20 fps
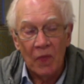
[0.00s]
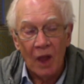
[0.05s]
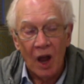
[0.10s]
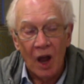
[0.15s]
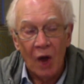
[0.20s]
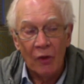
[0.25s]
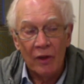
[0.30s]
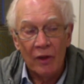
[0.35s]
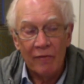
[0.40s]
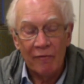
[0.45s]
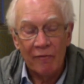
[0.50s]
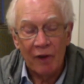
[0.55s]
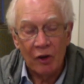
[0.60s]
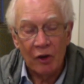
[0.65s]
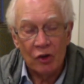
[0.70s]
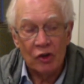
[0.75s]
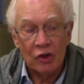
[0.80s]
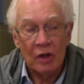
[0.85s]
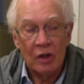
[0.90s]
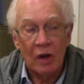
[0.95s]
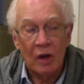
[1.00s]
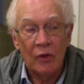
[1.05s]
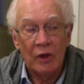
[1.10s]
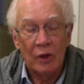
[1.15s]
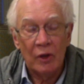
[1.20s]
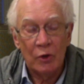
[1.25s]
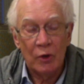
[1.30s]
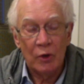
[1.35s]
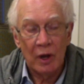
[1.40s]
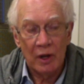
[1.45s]
how they functioned, how
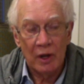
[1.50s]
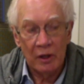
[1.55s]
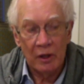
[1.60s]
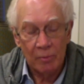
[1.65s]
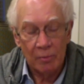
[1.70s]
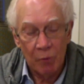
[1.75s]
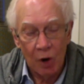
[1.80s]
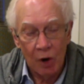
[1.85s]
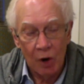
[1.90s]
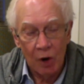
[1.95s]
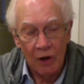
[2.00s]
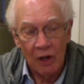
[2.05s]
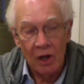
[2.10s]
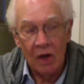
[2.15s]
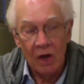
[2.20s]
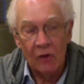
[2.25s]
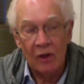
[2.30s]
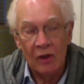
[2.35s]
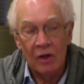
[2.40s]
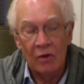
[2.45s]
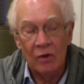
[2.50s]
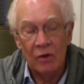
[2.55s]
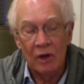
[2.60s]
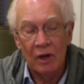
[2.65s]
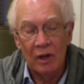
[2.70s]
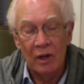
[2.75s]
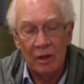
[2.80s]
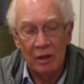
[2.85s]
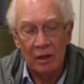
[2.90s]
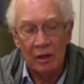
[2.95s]
they created the body, how
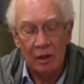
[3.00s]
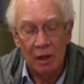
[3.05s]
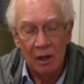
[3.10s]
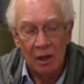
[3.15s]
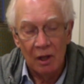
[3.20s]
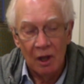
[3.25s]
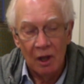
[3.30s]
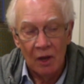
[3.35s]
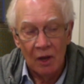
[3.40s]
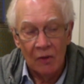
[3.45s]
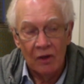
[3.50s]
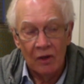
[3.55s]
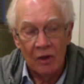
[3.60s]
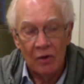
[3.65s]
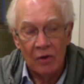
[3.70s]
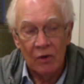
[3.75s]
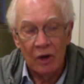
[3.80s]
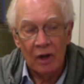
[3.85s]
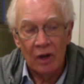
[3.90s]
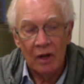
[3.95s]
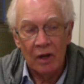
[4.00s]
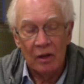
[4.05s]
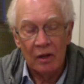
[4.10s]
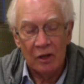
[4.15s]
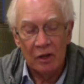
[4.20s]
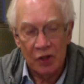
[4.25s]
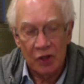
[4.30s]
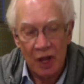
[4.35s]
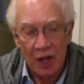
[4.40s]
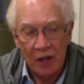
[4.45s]
they created
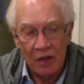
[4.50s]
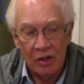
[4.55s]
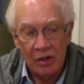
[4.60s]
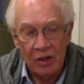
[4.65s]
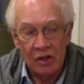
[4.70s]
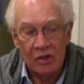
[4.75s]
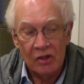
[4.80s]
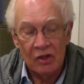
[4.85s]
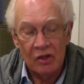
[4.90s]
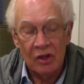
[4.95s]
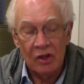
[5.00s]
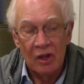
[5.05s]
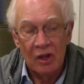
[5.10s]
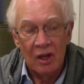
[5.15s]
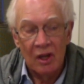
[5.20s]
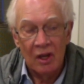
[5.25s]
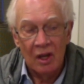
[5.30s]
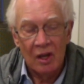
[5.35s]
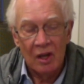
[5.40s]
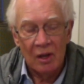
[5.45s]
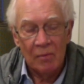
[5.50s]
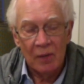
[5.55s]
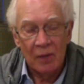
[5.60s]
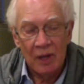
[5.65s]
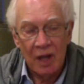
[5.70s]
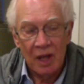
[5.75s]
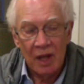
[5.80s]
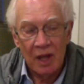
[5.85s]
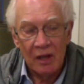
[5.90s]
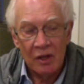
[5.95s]
the senses. And I
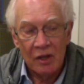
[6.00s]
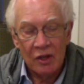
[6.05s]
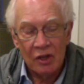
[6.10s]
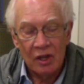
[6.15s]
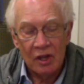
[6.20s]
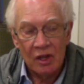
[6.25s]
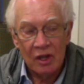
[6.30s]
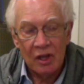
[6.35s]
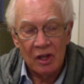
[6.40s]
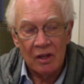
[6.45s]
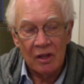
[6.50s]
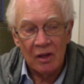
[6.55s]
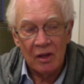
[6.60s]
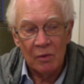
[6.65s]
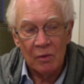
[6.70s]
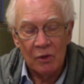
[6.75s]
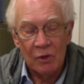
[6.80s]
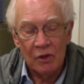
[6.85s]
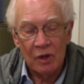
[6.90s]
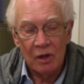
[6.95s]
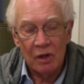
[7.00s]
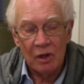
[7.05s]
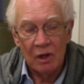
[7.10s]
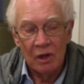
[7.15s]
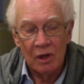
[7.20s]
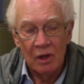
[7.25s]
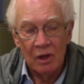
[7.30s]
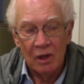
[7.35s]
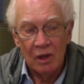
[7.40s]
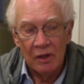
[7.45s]
began to see that there was a
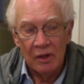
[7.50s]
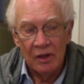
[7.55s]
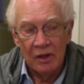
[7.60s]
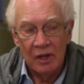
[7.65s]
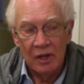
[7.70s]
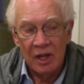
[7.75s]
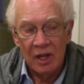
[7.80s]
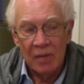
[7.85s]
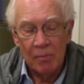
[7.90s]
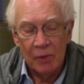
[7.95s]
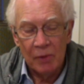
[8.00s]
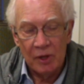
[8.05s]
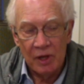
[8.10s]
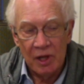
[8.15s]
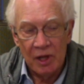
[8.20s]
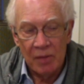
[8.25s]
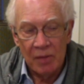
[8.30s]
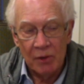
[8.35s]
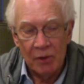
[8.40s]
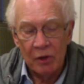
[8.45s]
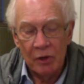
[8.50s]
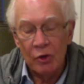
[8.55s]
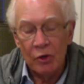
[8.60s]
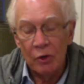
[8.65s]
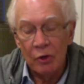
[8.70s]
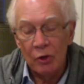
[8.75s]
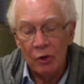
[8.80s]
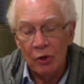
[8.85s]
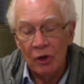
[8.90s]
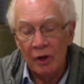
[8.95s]
deep, deep
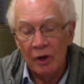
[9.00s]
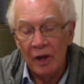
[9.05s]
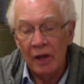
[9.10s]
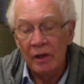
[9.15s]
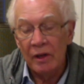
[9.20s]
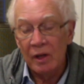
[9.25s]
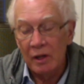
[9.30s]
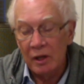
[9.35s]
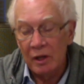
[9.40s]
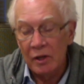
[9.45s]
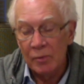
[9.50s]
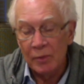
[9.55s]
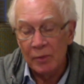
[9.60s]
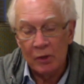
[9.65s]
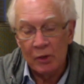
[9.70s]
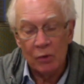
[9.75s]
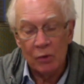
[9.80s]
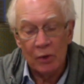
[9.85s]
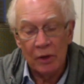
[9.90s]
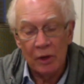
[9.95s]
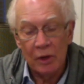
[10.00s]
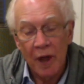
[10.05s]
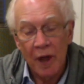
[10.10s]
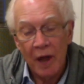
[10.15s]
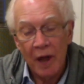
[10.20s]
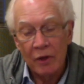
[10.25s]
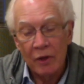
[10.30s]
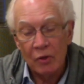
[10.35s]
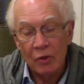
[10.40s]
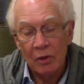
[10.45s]
internal connectedness between the
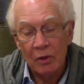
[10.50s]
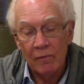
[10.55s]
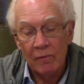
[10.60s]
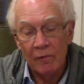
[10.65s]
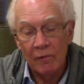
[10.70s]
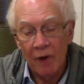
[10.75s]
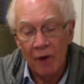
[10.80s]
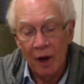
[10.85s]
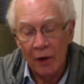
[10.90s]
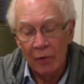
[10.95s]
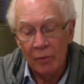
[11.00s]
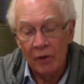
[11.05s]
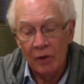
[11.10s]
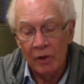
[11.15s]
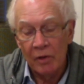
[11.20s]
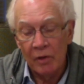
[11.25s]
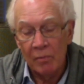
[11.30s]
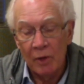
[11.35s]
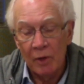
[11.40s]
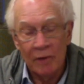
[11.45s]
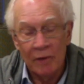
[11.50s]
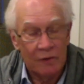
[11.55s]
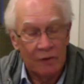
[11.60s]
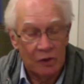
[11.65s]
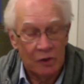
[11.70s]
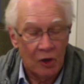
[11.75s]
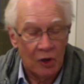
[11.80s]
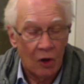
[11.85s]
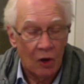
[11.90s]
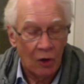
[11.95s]
natural environment and my
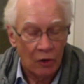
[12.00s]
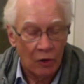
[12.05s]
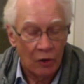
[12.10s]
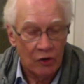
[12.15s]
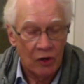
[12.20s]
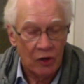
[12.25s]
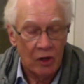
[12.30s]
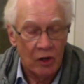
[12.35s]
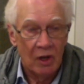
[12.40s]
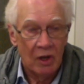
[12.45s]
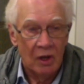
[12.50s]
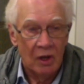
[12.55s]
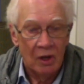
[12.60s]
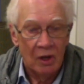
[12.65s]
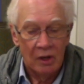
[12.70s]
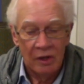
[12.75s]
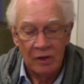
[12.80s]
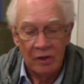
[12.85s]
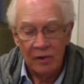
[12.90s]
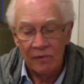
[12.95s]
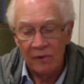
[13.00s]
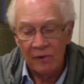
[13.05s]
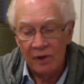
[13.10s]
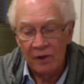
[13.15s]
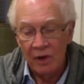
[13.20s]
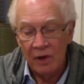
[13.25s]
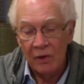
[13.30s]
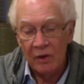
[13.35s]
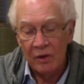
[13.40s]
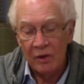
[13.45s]
physiology. The different
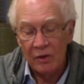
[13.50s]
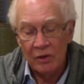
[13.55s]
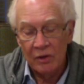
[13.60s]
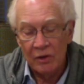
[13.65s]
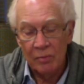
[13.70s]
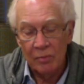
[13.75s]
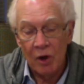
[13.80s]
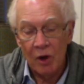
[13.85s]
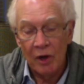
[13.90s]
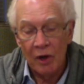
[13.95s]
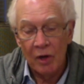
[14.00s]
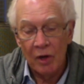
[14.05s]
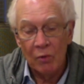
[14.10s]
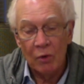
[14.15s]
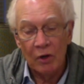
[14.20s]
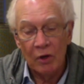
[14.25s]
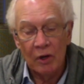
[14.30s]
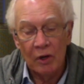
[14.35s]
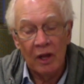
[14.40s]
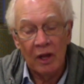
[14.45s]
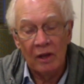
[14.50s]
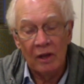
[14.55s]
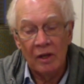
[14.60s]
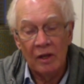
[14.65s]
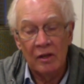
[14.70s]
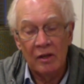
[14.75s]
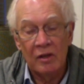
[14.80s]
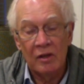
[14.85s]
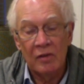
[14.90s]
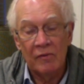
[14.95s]
areas of the body were
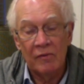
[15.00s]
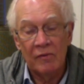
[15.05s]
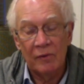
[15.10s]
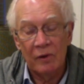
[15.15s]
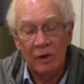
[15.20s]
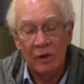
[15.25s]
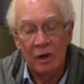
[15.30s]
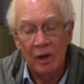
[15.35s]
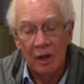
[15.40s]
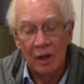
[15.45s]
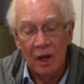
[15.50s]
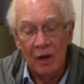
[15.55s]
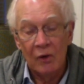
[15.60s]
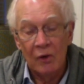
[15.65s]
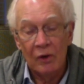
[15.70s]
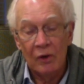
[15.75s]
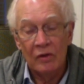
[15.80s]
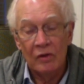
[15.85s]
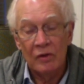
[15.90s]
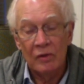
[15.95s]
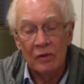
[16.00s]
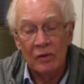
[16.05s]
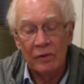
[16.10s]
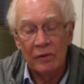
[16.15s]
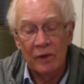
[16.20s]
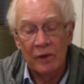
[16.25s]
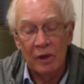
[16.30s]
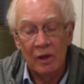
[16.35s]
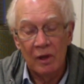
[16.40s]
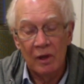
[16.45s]
connected to different areas of
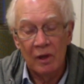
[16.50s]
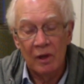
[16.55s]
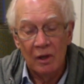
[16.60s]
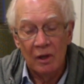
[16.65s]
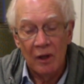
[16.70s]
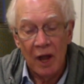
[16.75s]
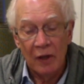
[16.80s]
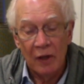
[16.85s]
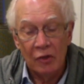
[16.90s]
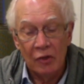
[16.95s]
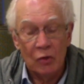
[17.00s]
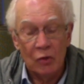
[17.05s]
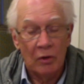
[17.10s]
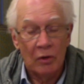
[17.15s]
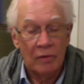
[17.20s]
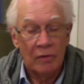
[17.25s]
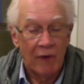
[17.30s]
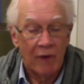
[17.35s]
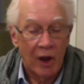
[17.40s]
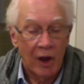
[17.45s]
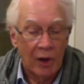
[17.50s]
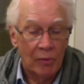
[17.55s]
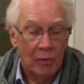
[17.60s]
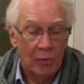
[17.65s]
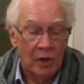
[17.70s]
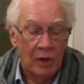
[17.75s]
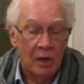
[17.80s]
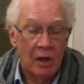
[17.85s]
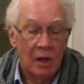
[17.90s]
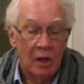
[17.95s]
the natural
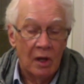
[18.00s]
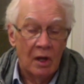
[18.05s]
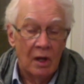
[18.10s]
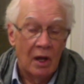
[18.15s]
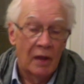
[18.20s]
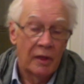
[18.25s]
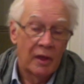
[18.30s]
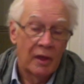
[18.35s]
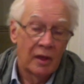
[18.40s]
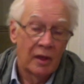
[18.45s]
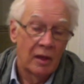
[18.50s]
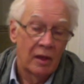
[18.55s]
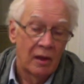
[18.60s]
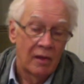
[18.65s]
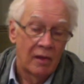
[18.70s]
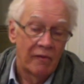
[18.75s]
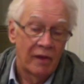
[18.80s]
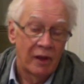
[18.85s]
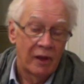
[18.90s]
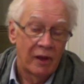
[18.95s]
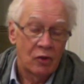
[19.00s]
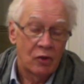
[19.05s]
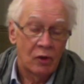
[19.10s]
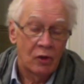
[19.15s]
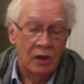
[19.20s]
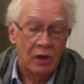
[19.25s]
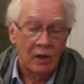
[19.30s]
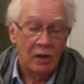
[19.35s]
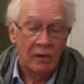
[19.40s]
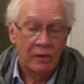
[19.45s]
environment, and then
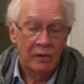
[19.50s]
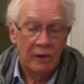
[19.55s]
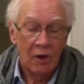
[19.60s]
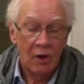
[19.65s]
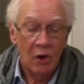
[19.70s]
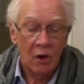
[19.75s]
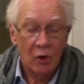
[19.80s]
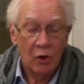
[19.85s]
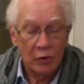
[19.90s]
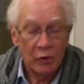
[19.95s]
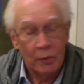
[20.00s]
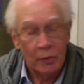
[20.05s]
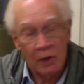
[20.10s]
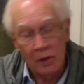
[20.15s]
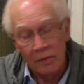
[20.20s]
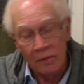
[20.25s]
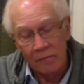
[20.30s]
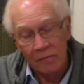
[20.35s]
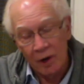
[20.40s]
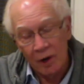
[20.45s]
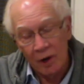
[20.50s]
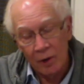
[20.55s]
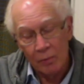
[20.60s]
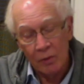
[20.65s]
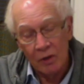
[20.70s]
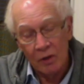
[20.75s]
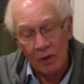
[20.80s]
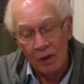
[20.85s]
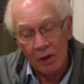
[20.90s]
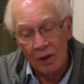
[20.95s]
eventually of the cosmic
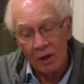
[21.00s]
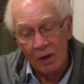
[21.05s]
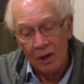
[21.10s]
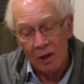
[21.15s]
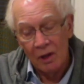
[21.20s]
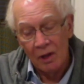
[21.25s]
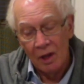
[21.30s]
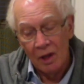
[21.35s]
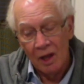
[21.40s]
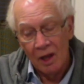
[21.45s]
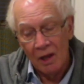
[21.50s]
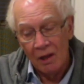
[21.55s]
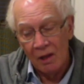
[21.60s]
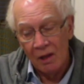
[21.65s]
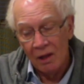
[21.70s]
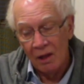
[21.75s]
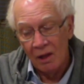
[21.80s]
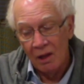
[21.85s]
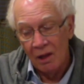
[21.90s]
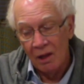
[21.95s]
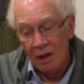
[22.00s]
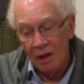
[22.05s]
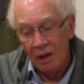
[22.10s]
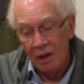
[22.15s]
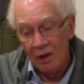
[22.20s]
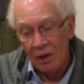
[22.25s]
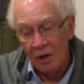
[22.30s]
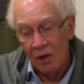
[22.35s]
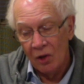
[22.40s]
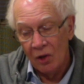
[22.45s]
environment.
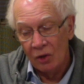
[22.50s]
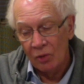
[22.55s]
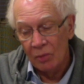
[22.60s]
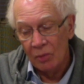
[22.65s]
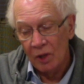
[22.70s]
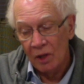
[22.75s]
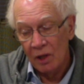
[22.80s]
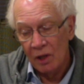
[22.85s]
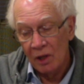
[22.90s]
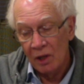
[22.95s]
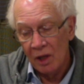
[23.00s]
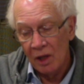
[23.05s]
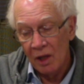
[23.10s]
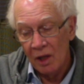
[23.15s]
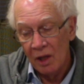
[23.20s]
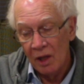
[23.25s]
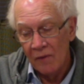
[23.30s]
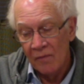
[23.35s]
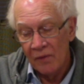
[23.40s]
And ultimately,